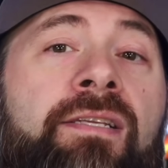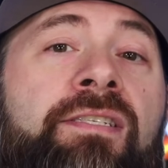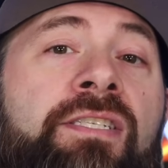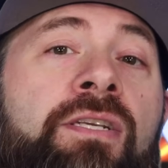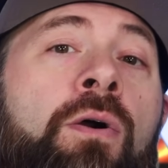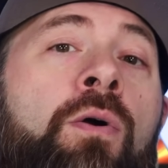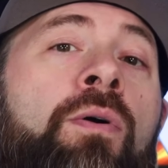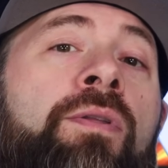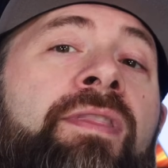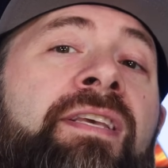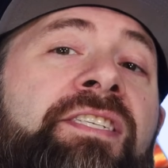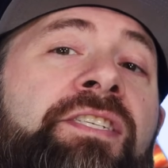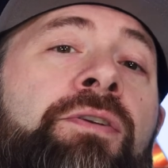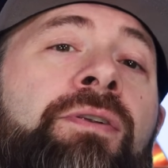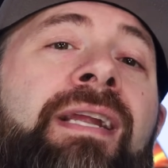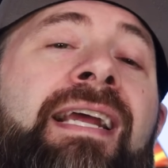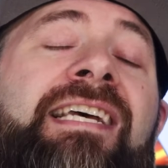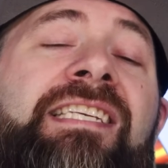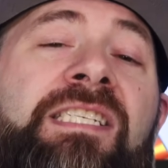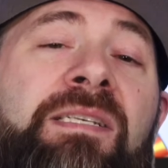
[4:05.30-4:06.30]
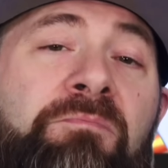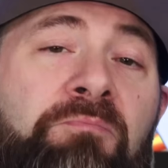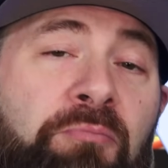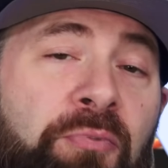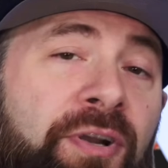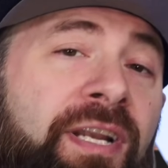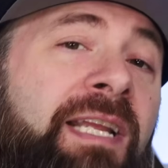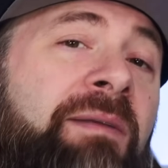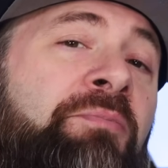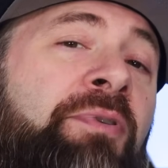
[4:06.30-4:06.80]
so this unit has some
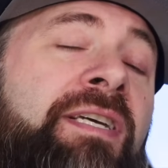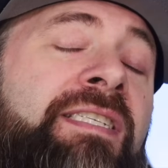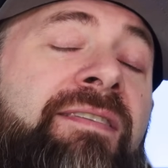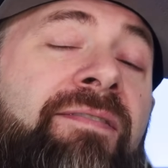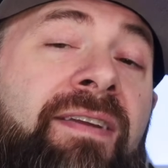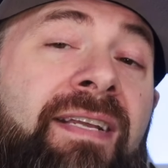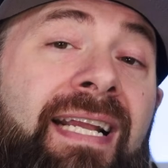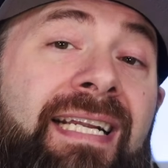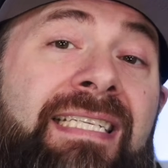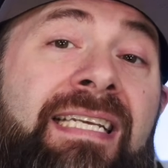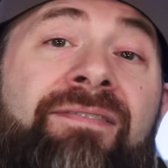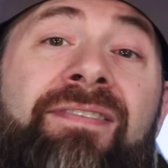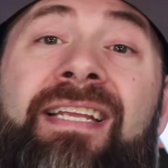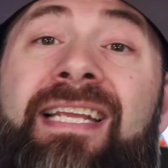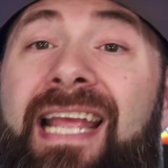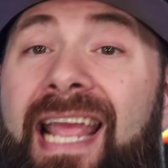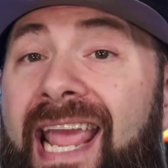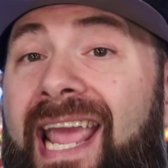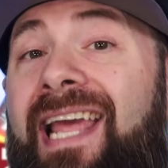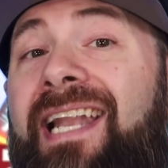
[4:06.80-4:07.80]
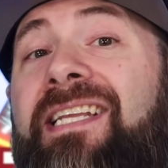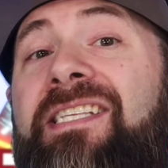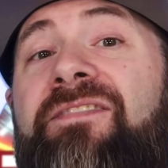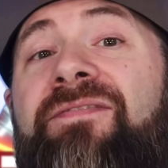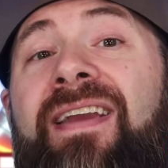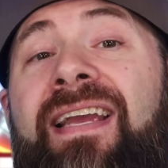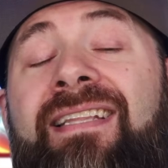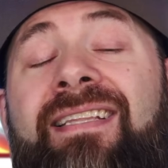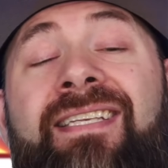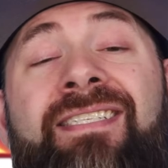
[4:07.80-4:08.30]
pretty impressive connectivity and it's
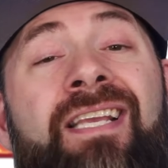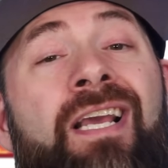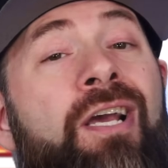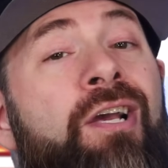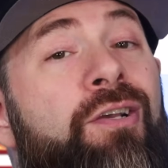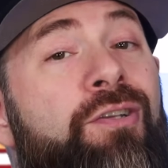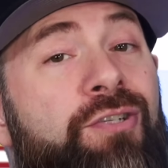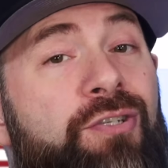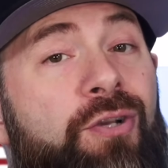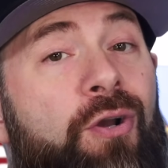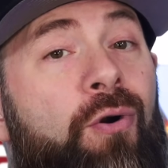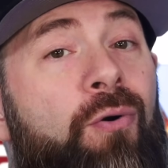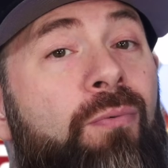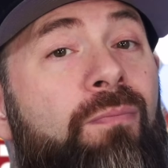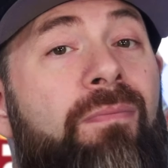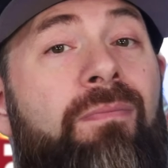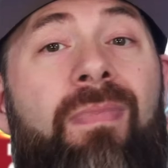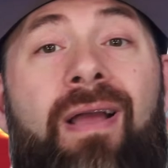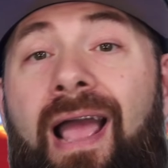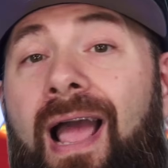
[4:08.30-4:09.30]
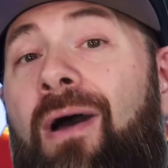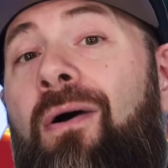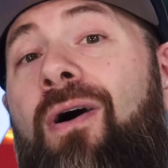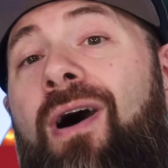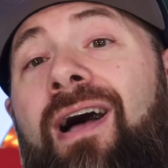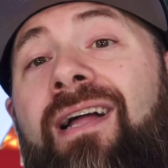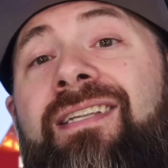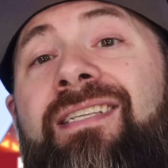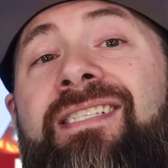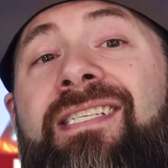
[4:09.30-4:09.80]
fanless, so how
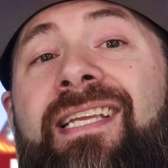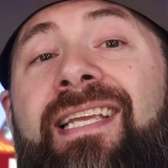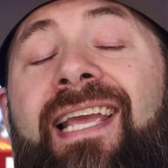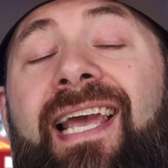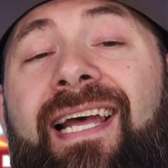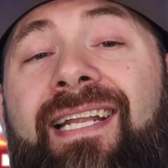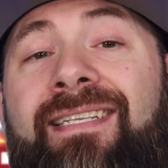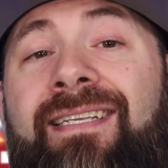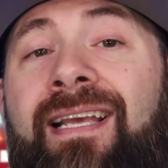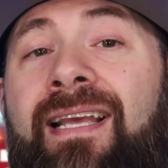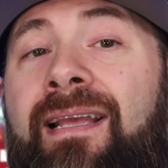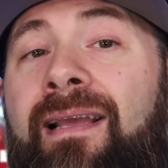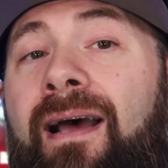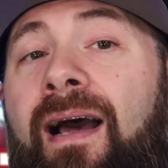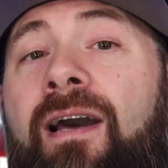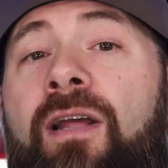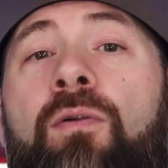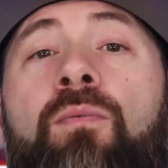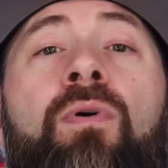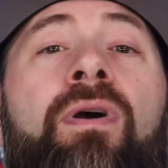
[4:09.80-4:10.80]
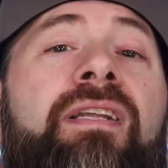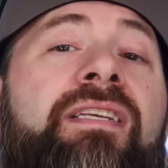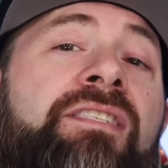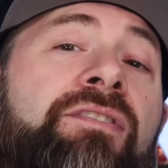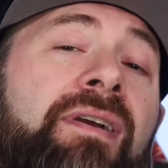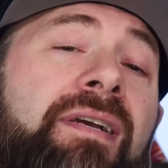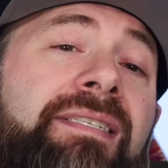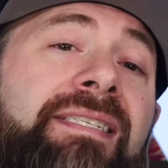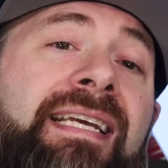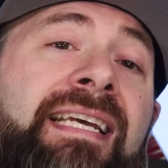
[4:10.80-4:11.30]
hot does it get? I'm going to run a
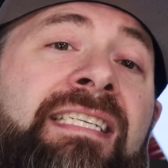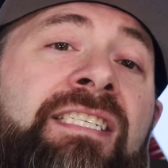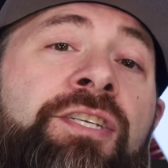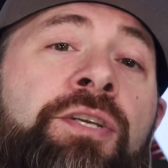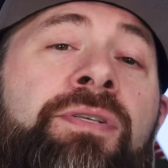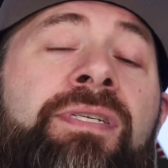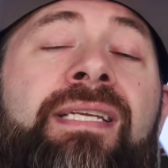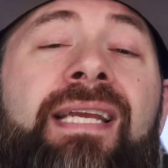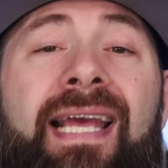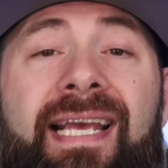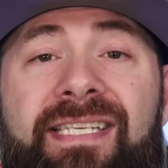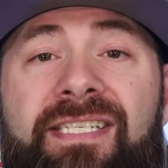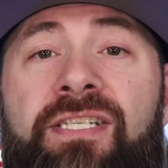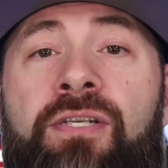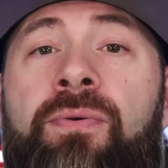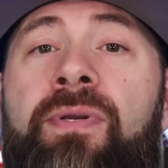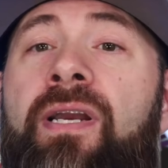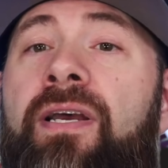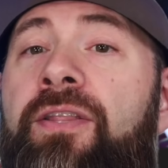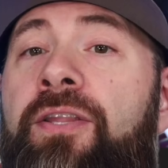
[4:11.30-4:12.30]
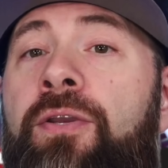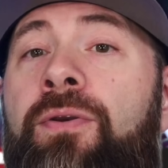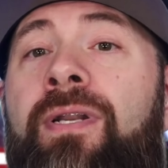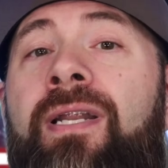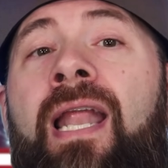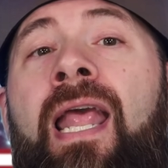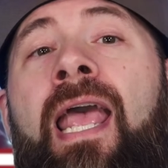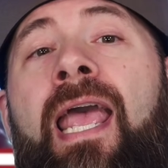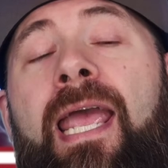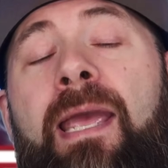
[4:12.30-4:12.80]
stress test using S two E on the
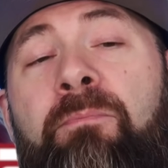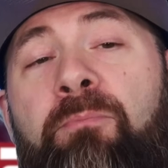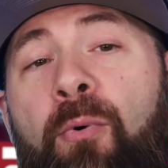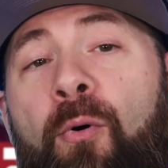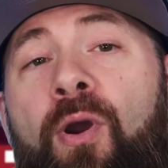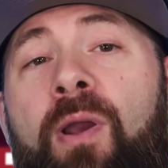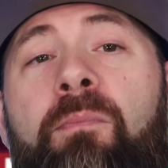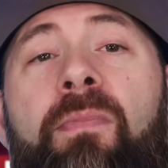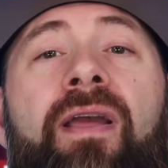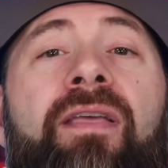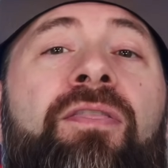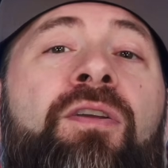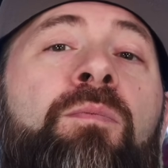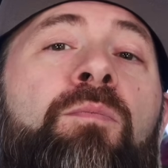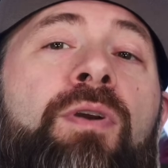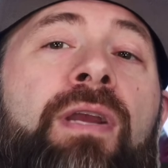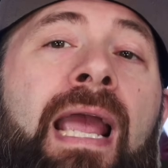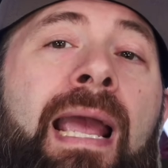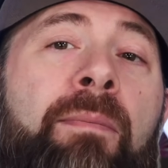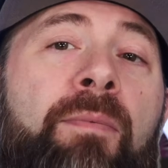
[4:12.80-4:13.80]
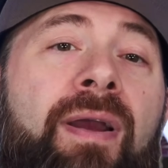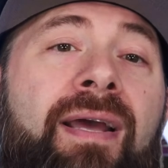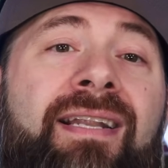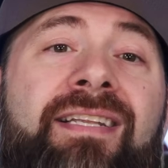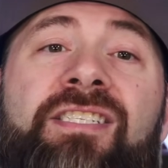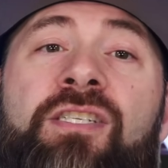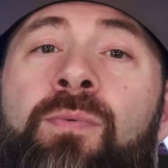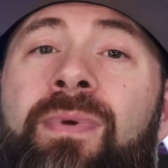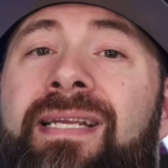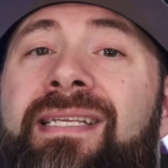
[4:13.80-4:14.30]
unit and point my thermal camera at
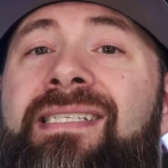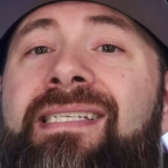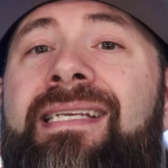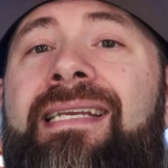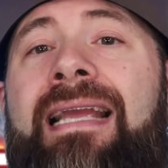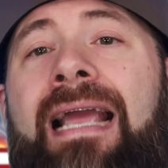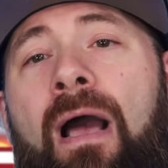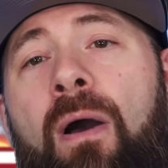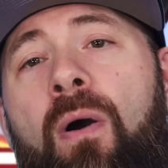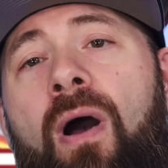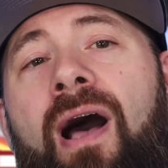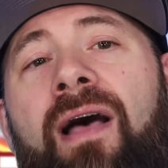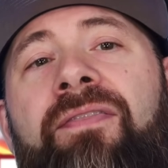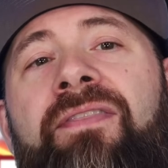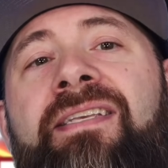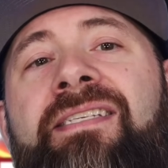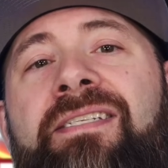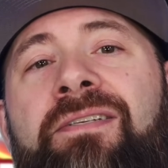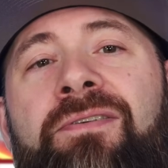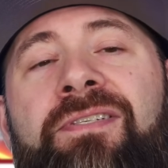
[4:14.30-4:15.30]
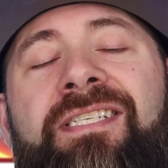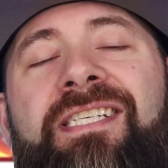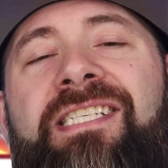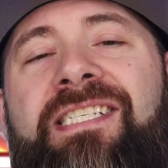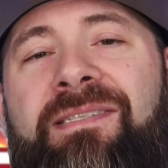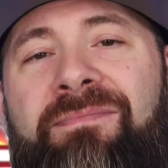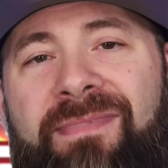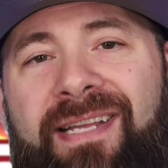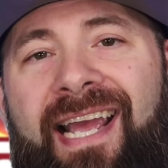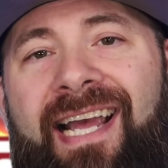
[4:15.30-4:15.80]
it so we can see how hot this little
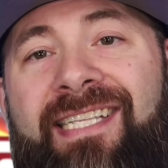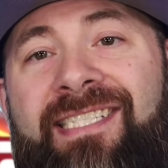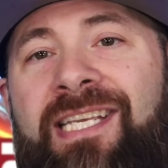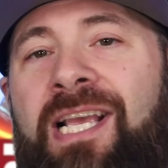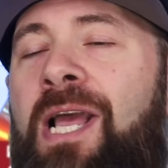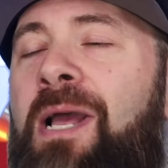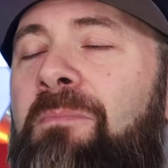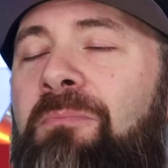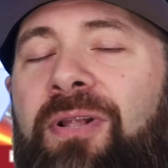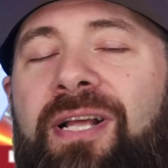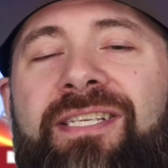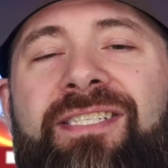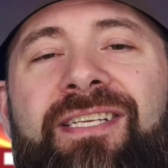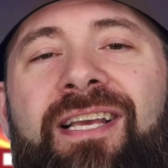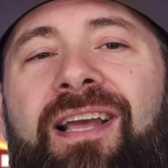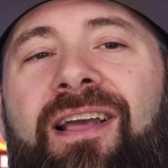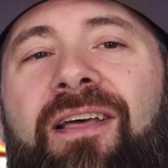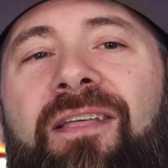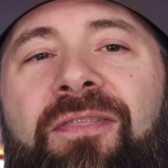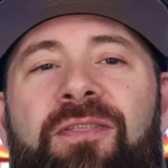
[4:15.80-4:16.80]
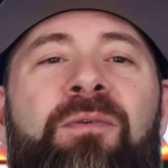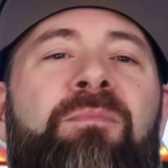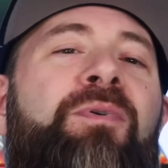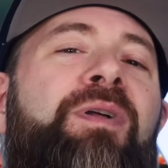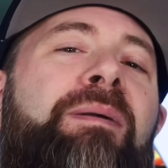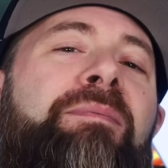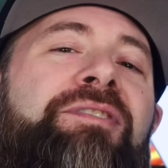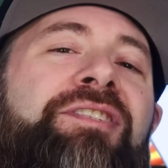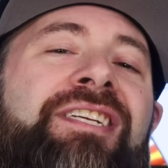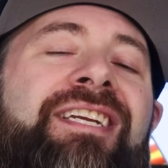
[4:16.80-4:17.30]
system gets. Plus,
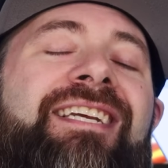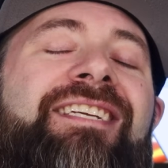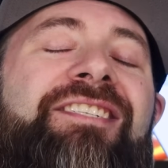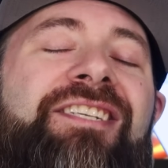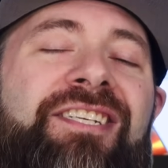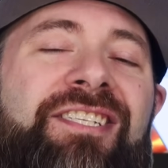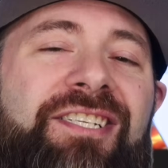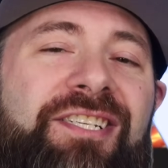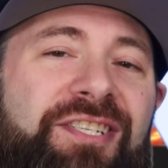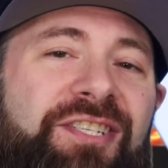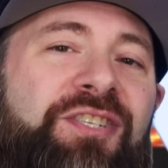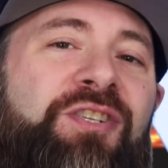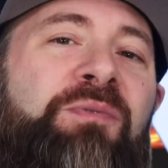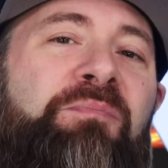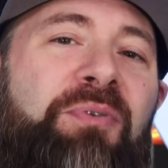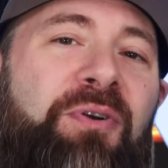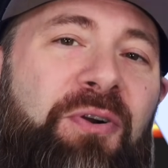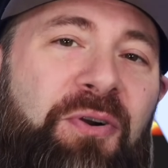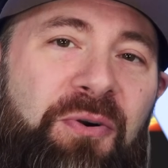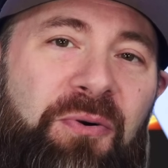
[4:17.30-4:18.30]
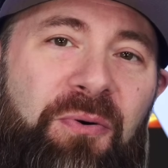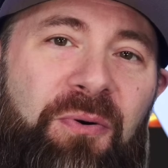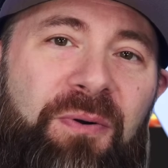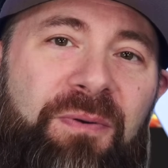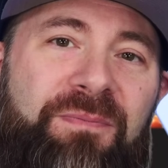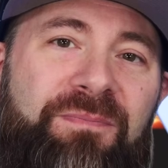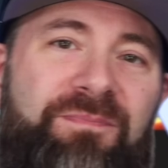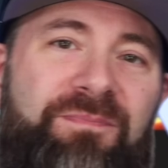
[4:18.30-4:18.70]
thermal imaging is just super cool.